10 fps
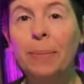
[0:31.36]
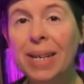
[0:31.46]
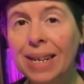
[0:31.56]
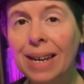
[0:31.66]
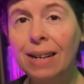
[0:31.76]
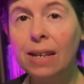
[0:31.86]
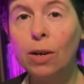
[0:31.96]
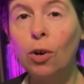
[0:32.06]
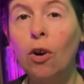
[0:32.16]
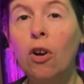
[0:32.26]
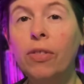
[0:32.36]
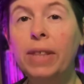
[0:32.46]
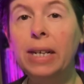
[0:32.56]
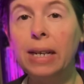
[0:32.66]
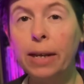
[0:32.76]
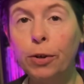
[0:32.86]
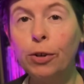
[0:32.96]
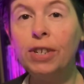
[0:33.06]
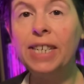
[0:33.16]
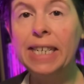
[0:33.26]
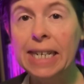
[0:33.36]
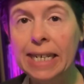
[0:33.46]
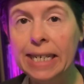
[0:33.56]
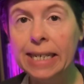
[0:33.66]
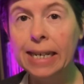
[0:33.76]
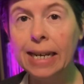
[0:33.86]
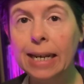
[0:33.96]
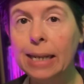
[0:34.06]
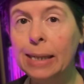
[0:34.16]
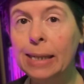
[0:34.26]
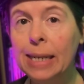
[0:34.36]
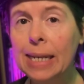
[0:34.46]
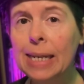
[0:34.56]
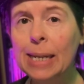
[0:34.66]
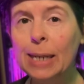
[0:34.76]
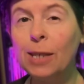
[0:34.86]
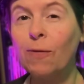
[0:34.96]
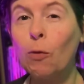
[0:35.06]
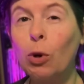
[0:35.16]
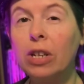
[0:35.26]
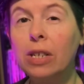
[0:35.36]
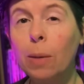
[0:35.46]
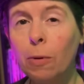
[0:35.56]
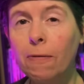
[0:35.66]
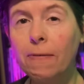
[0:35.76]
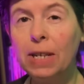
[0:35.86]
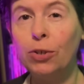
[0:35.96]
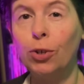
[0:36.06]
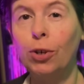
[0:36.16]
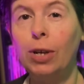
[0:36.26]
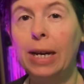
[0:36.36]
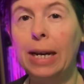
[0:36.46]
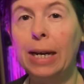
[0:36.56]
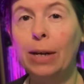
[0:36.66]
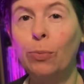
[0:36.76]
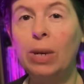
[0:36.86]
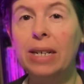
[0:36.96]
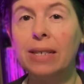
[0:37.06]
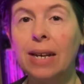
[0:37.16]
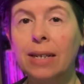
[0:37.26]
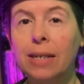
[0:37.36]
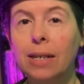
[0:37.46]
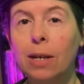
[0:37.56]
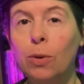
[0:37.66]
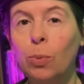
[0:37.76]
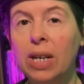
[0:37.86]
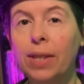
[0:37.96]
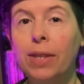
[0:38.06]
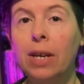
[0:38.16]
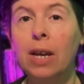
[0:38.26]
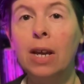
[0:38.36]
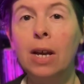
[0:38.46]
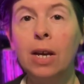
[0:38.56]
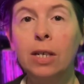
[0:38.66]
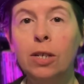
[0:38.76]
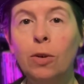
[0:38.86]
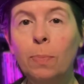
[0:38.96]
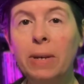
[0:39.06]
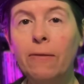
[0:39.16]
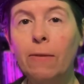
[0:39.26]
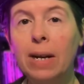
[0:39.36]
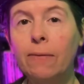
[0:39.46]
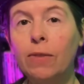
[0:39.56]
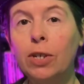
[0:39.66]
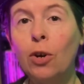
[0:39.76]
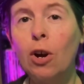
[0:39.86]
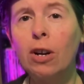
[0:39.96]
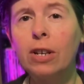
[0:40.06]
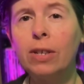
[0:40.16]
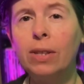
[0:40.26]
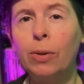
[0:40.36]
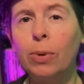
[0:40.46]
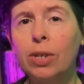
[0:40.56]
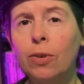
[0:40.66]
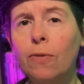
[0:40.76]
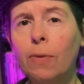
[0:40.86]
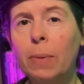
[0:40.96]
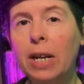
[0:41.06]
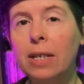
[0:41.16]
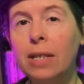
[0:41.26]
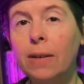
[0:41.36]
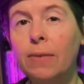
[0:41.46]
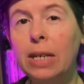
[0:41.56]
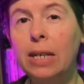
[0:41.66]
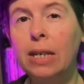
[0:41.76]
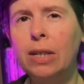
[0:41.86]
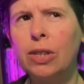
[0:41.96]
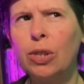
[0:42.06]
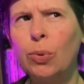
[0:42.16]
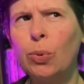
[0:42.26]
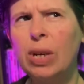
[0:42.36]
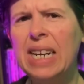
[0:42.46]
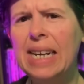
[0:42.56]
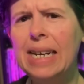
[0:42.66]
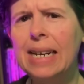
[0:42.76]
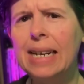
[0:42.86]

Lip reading: Me and Kelly are on the letter D. D is for double feature, and we decided to go with Don't Be Afraid of the Dark, the original from 1973,